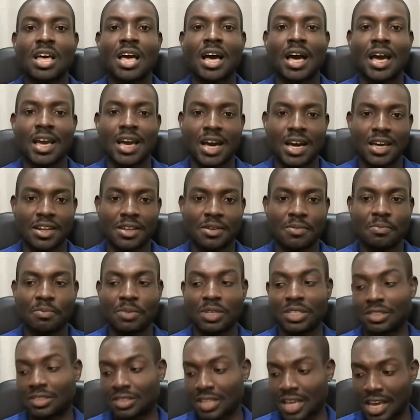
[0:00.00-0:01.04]
I had him
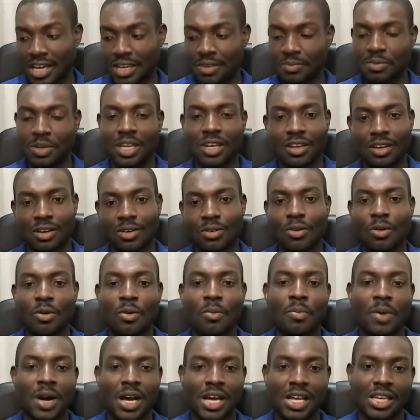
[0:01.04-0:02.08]
beside me in the
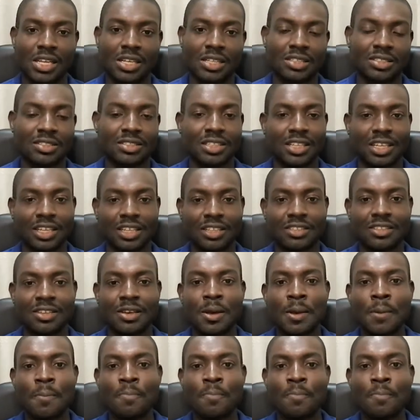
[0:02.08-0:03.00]
co-pilot seat,